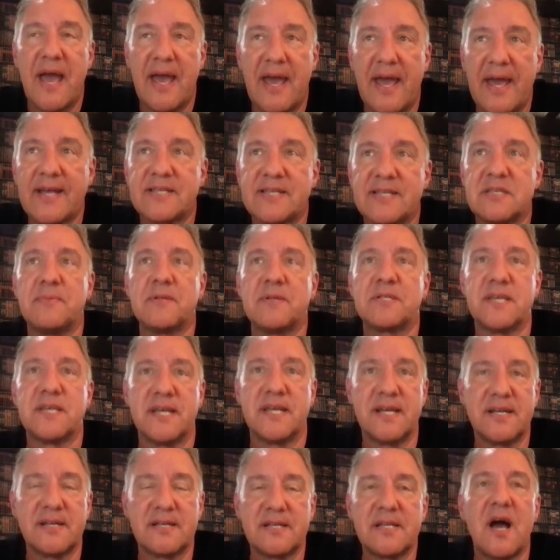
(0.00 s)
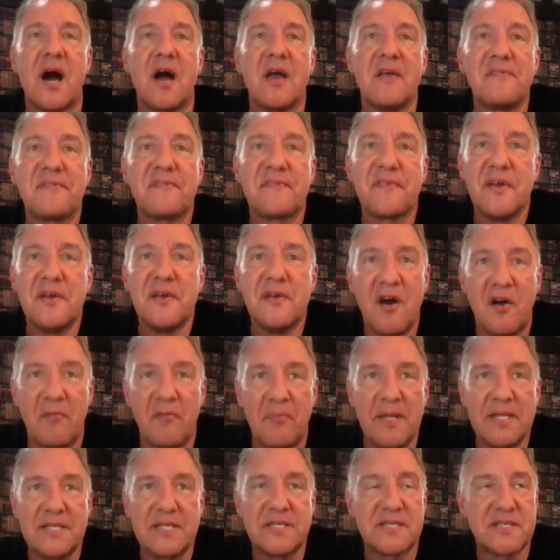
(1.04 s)
exhibiting life have
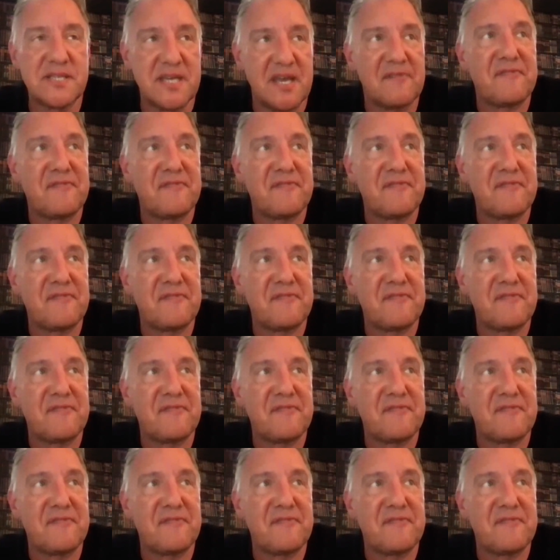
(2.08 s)
been to see